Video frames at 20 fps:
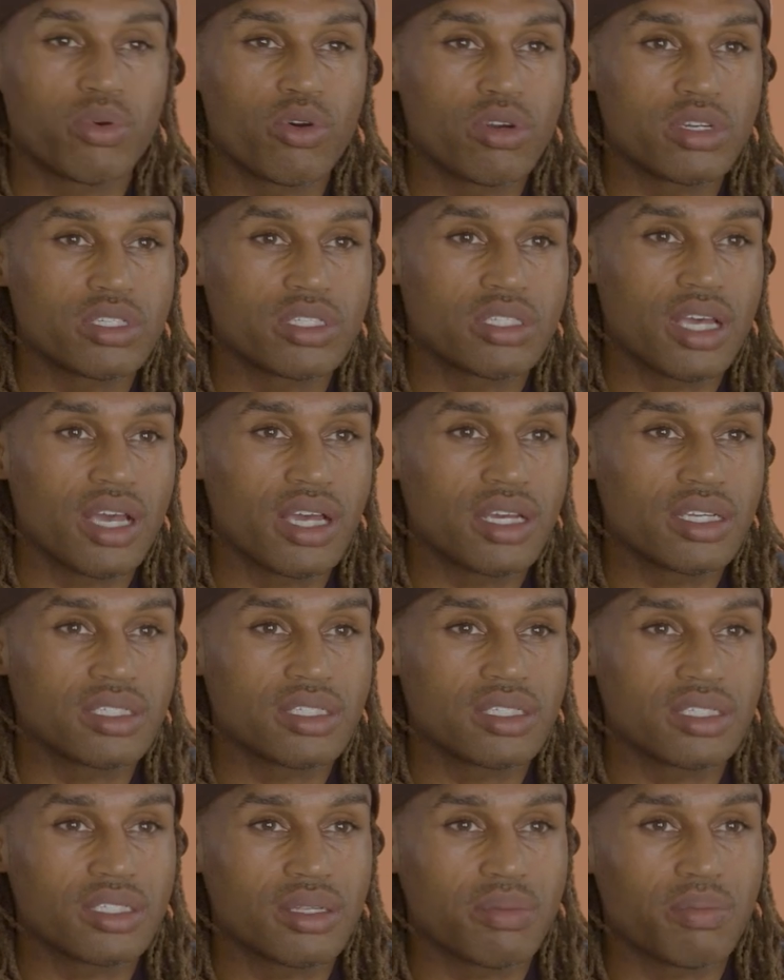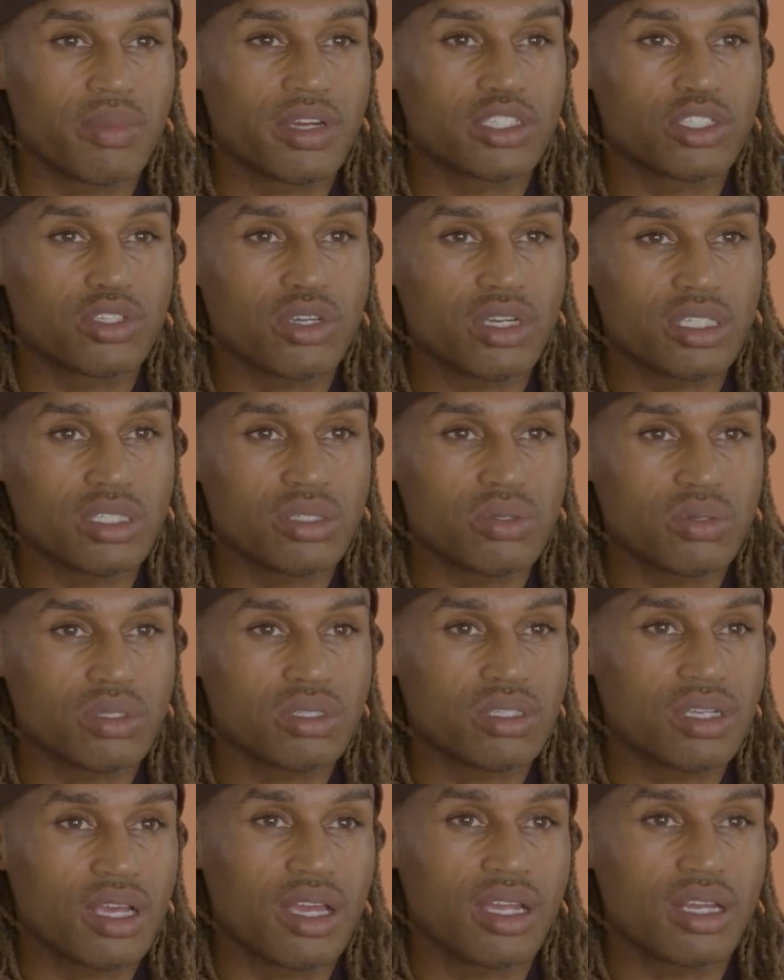board sizes and my trucks were
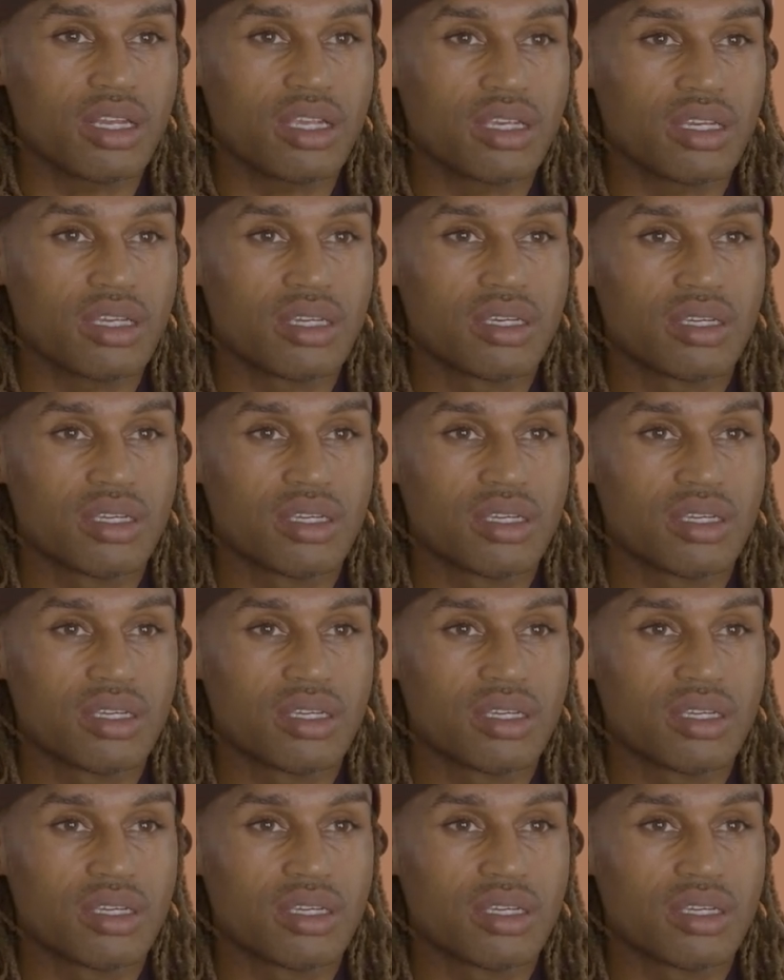tiny.